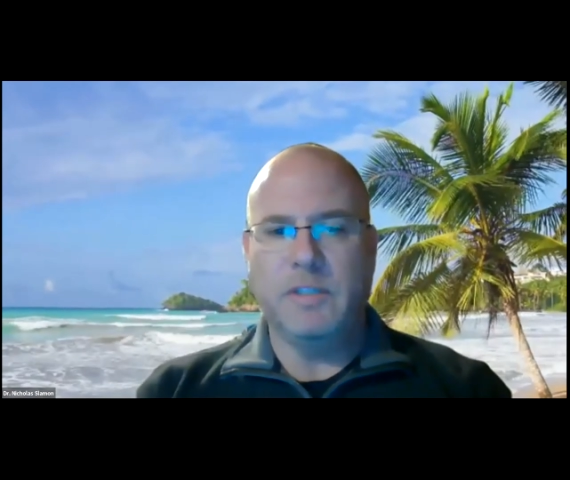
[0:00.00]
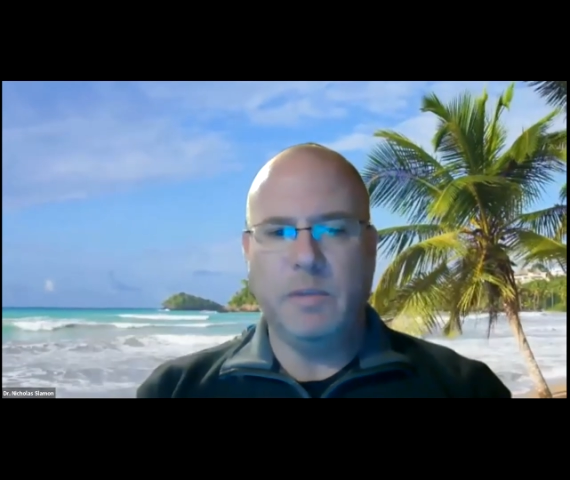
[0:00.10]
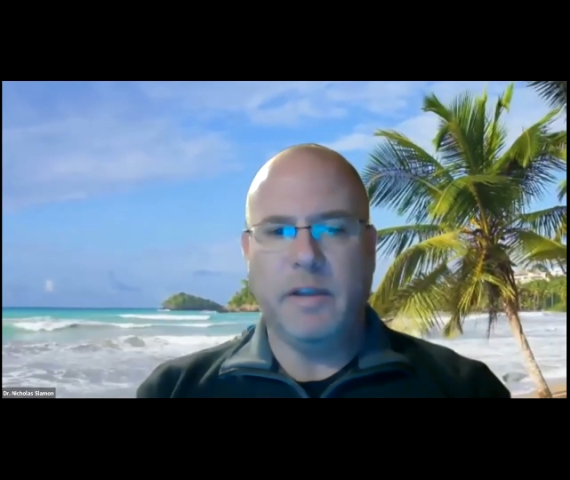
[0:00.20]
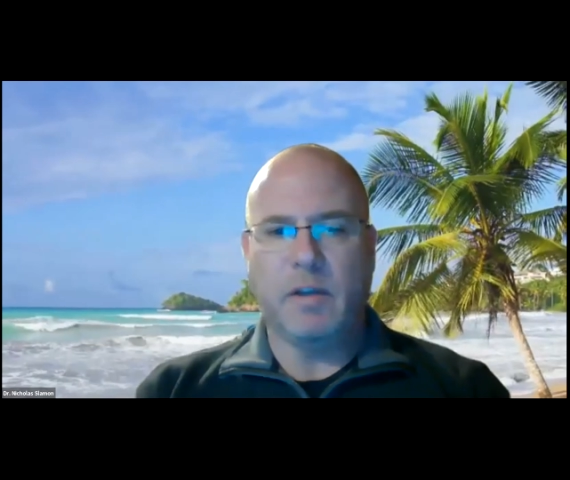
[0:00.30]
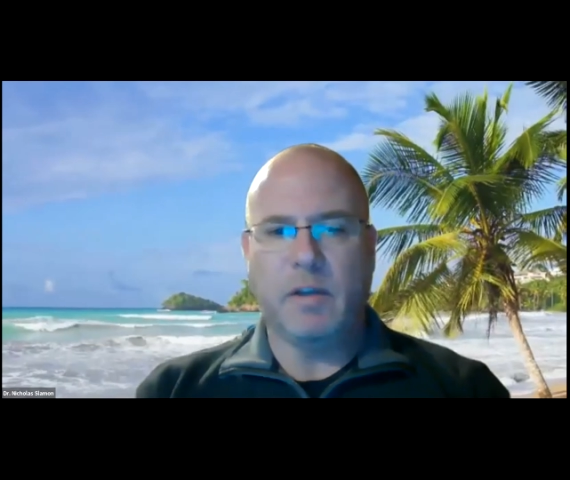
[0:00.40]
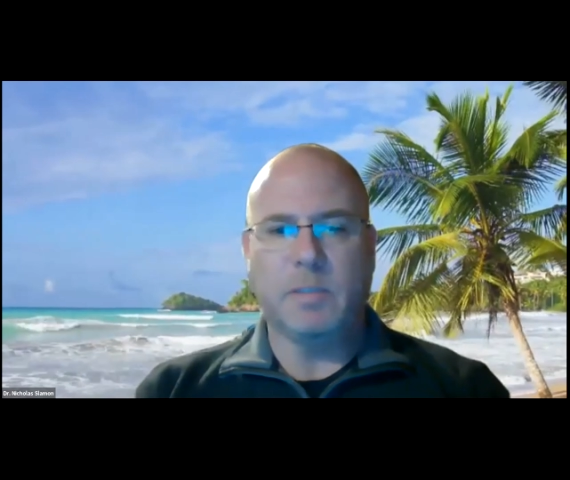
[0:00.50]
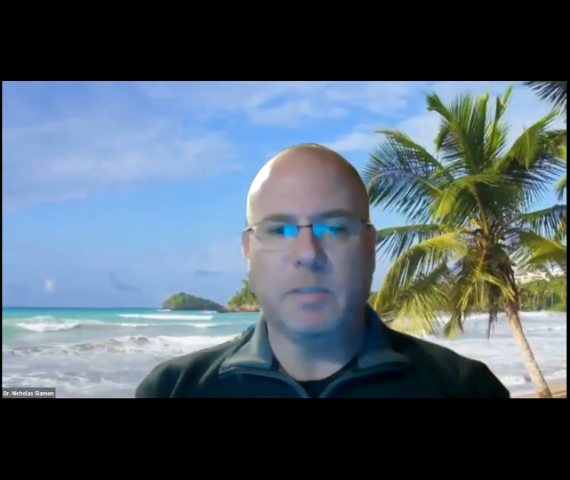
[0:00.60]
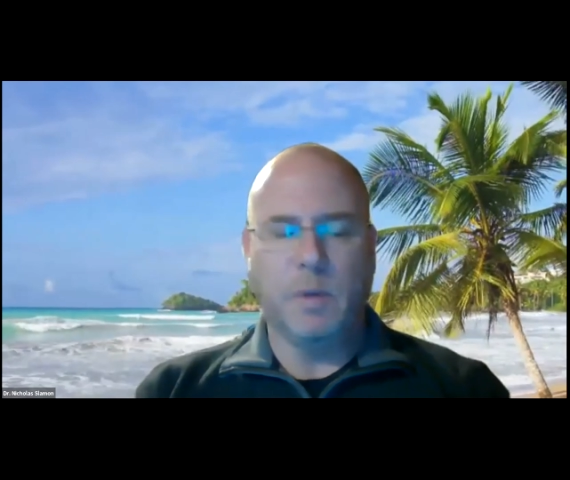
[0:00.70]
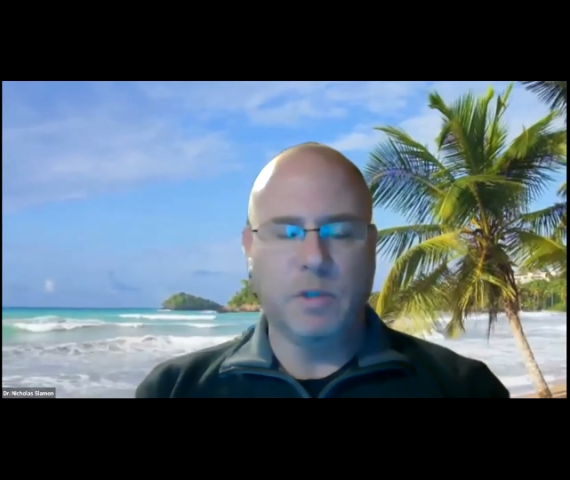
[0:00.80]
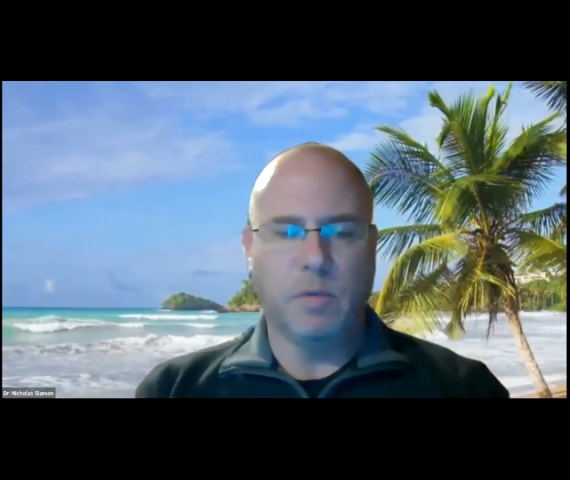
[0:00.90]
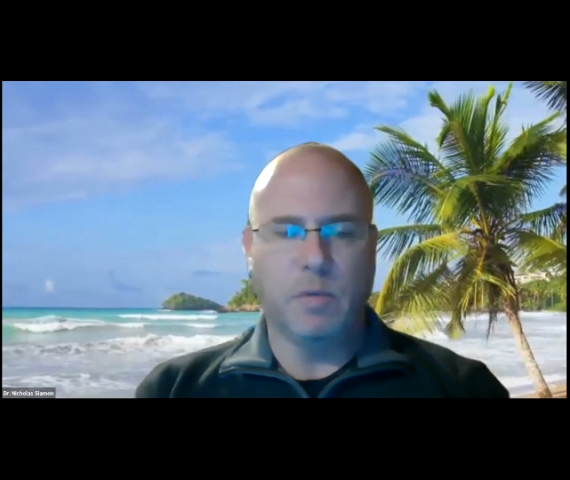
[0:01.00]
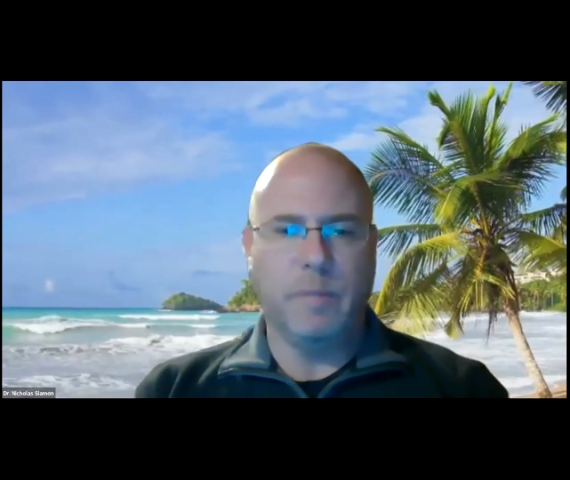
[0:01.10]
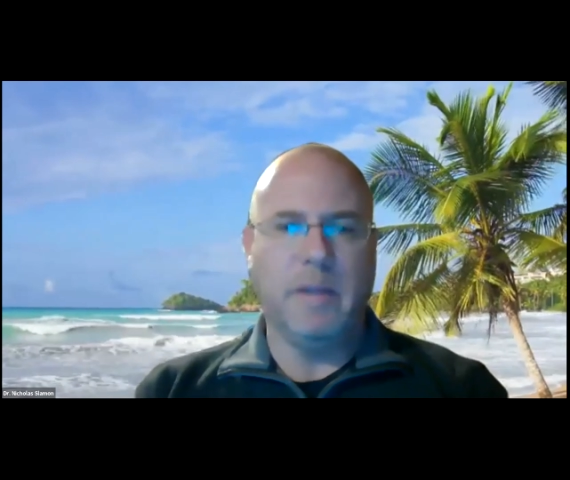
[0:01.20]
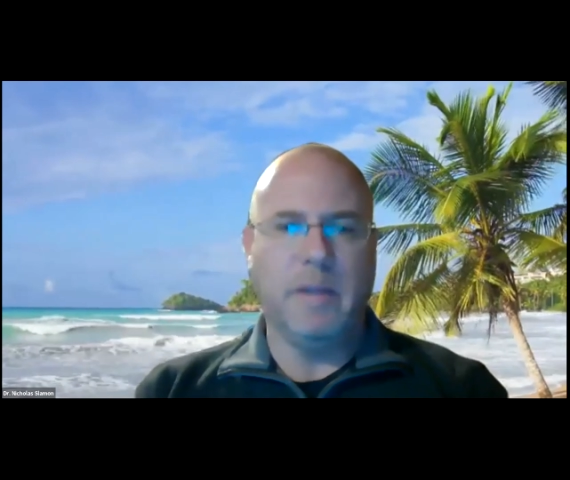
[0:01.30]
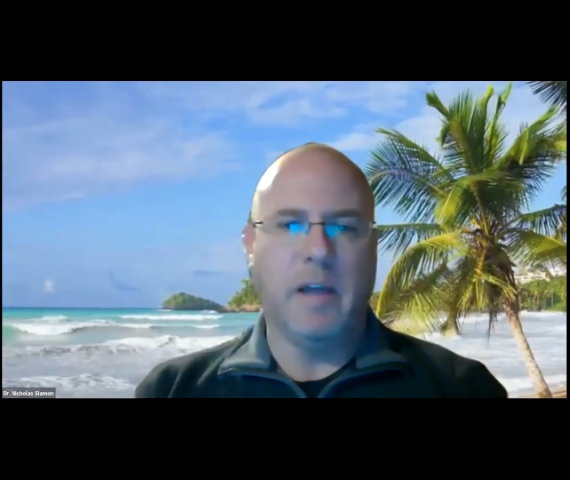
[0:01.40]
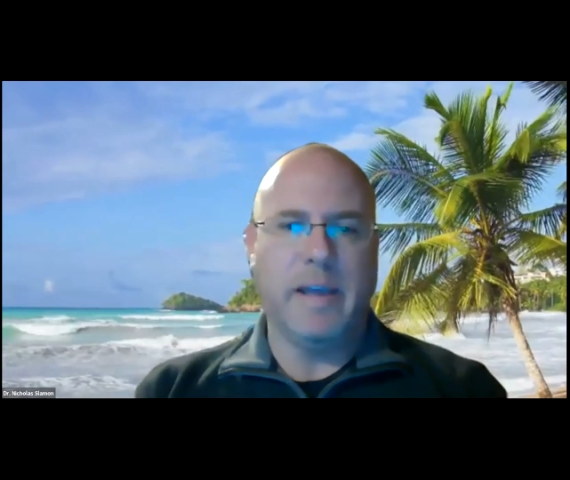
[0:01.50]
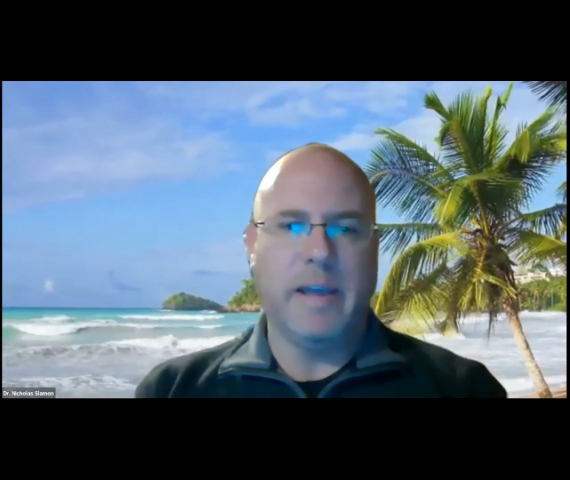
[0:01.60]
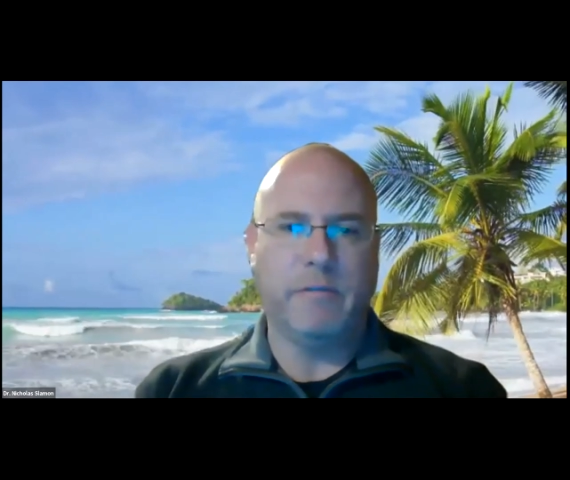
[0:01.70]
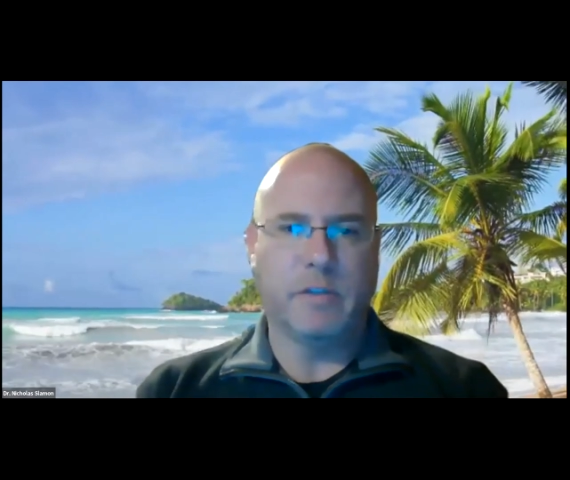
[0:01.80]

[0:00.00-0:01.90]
see what their exposure would be like